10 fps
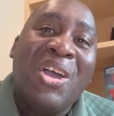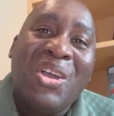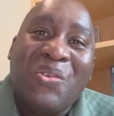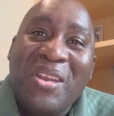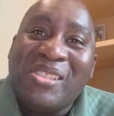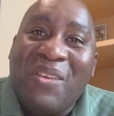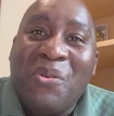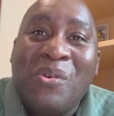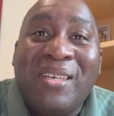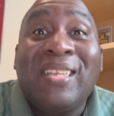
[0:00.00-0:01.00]
Greetings,
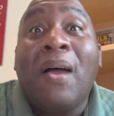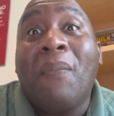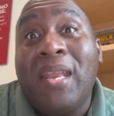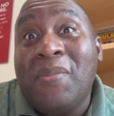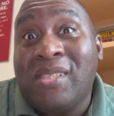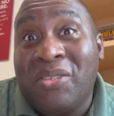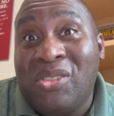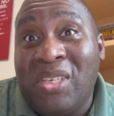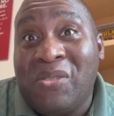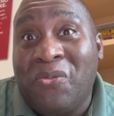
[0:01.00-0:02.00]
everyone. My name is
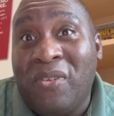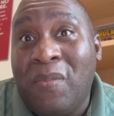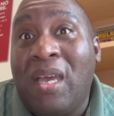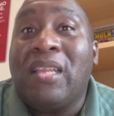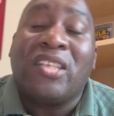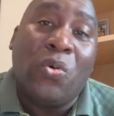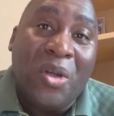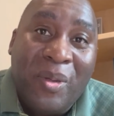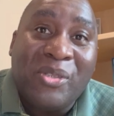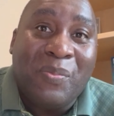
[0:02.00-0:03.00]
Dr. Jason Freeman. I'd like to
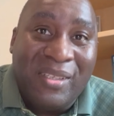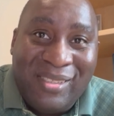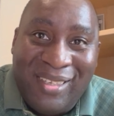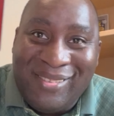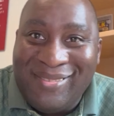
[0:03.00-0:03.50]
welcome you all to my channel.